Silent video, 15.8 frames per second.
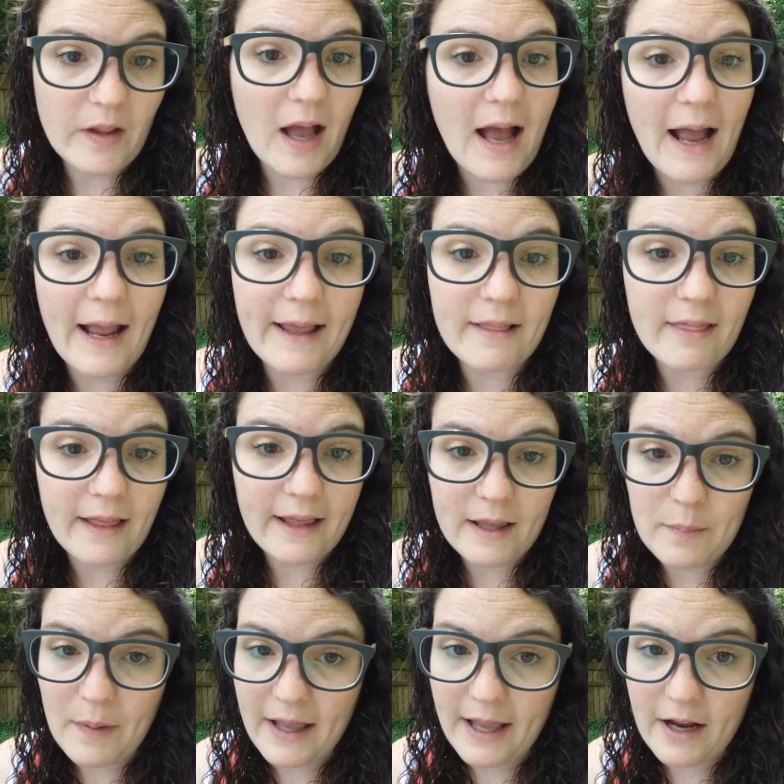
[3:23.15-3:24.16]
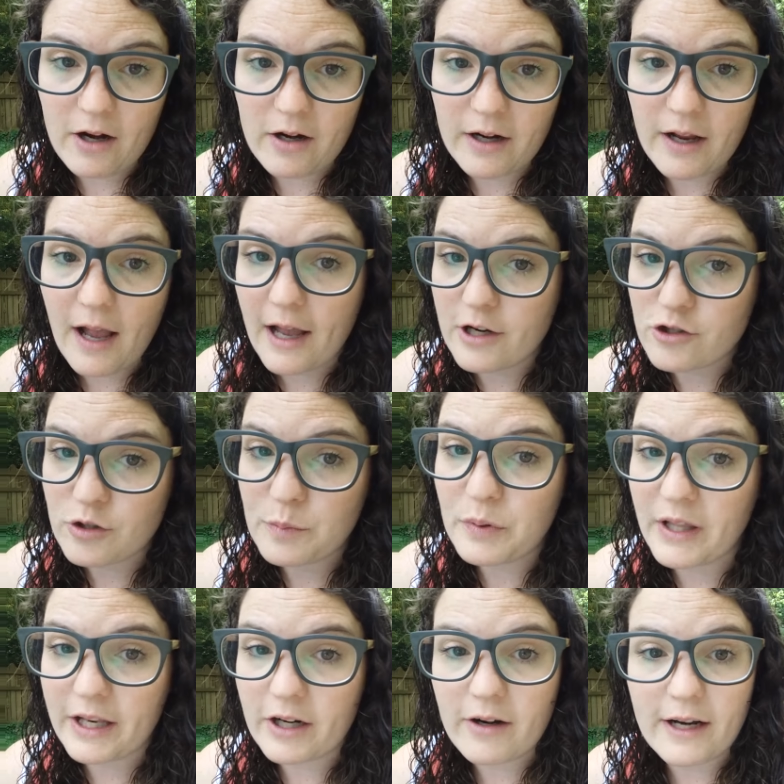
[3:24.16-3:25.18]
I like my Erin Condren
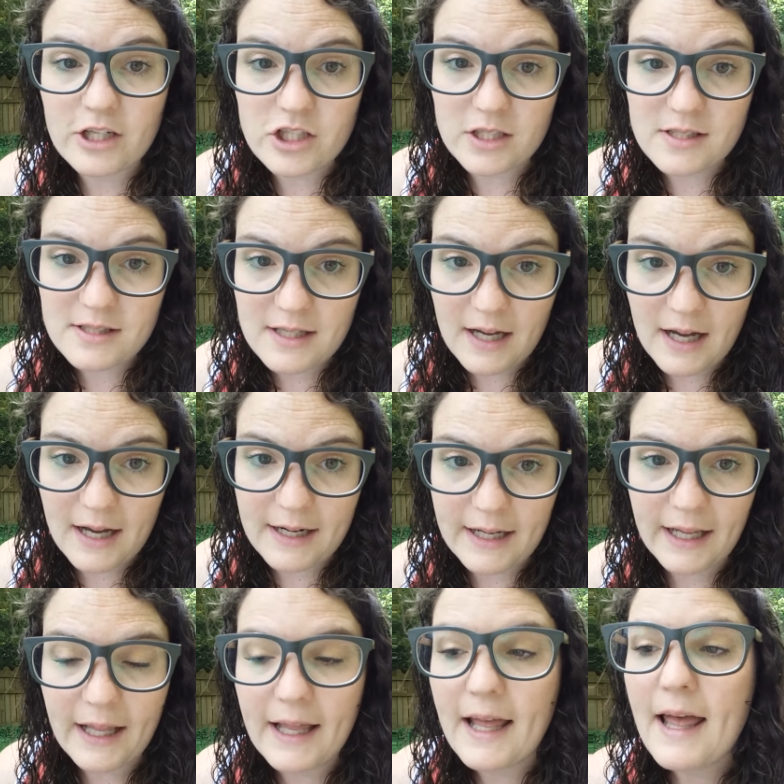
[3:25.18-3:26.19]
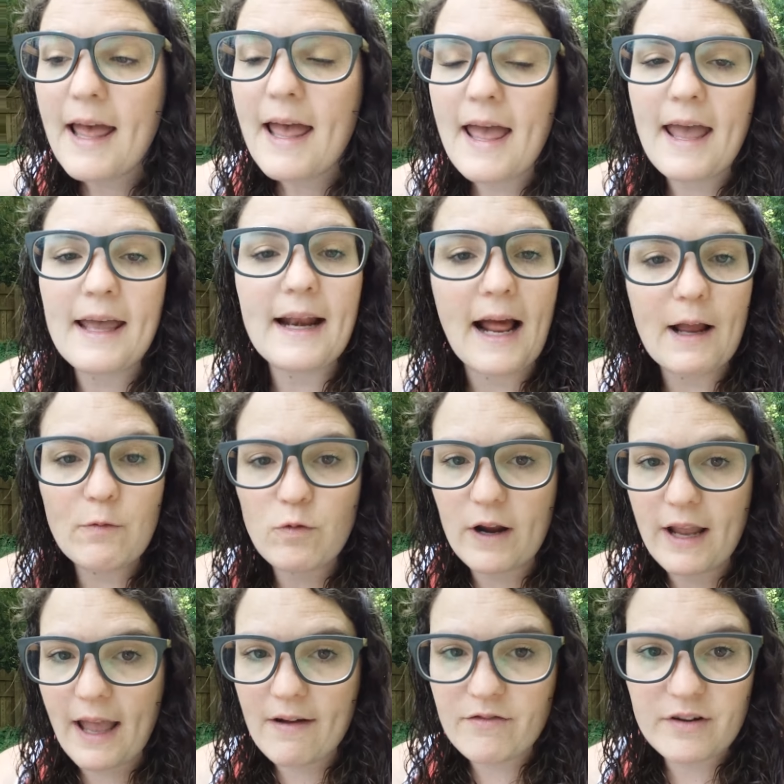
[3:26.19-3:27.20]
planner. I just got it, and I
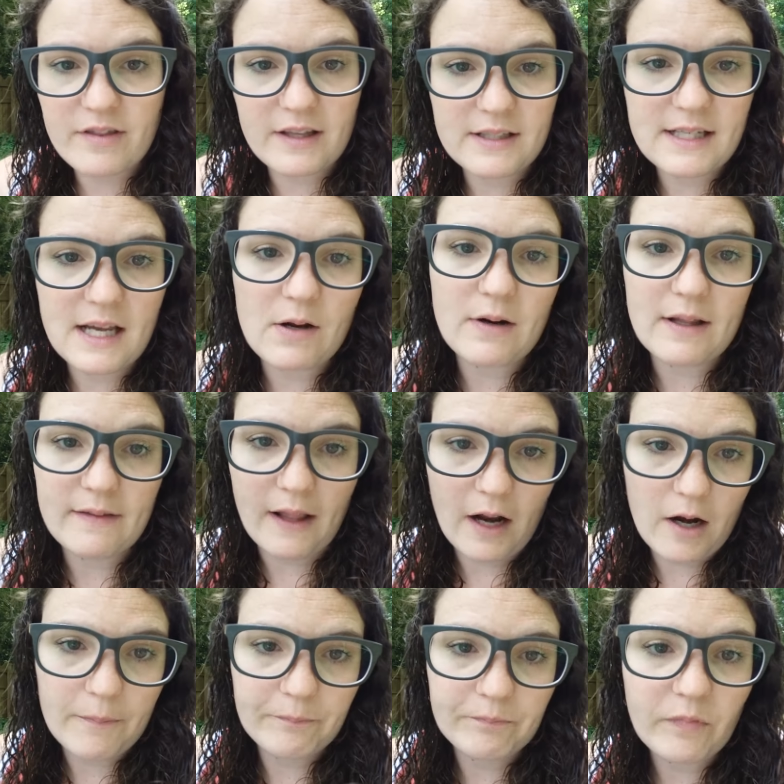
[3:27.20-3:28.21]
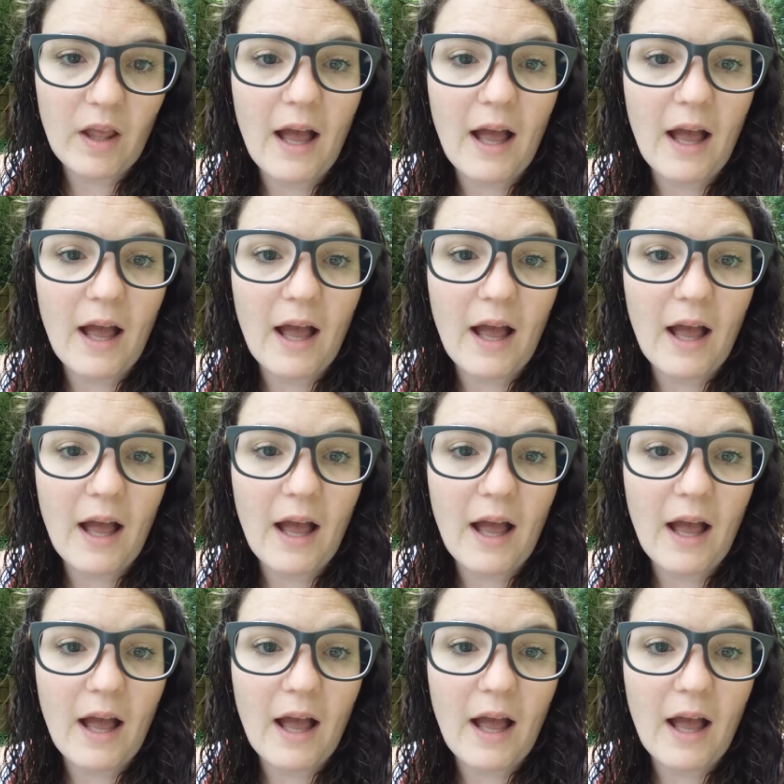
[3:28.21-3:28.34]
write everything down on there.